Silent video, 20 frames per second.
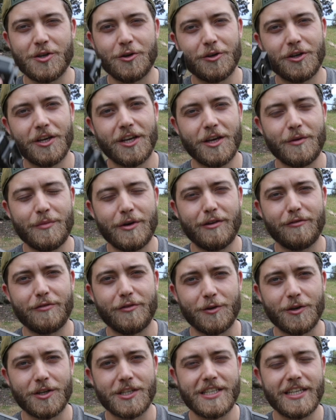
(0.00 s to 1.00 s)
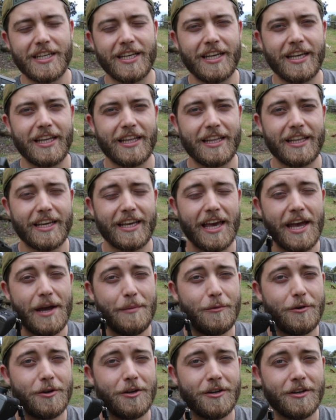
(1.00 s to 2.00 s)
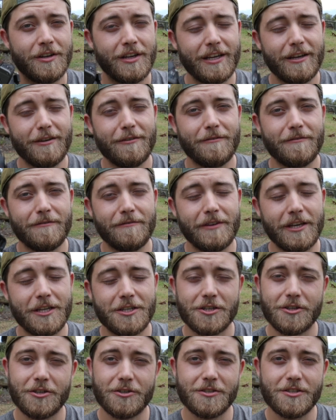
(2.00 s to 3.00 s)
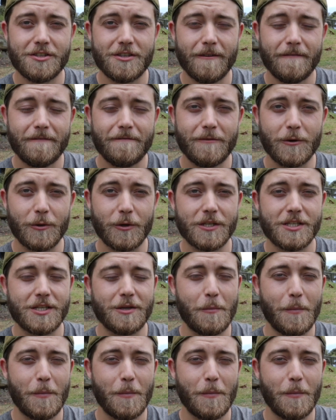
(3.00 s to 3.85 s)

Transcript: Talking about focusing, the camera features focus